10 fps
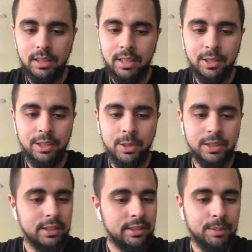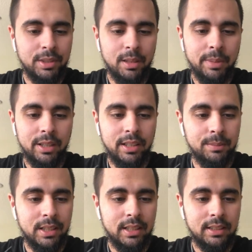don't know. It's just something about it.
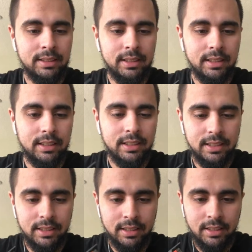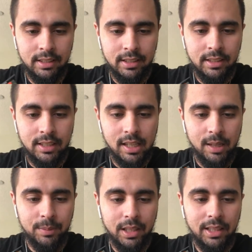I'm not
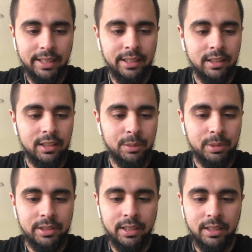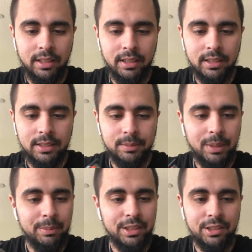liking 100%.
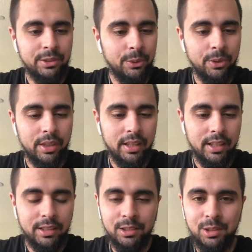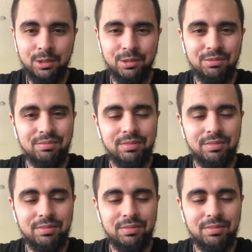Maybe just too thick, too